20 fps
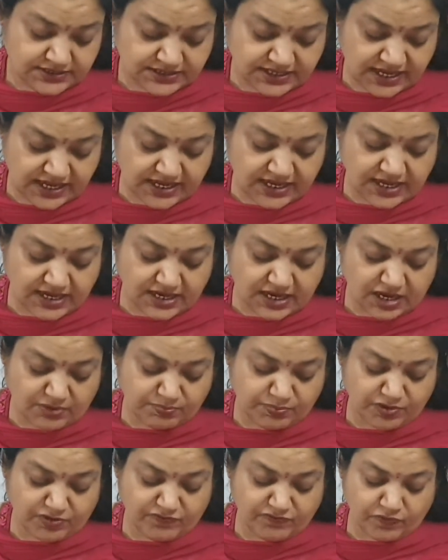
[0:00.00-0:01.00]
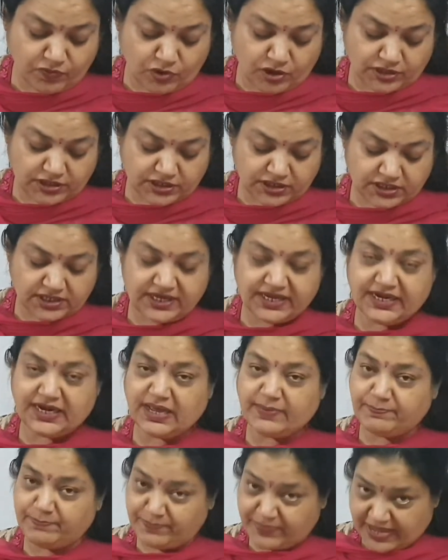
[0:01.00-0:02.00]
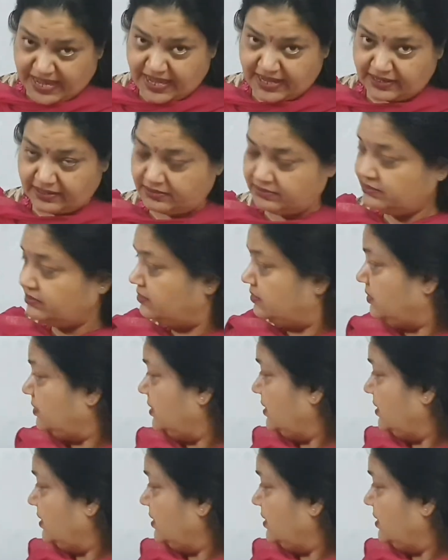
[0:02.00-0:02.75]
take a cup of water in a pan.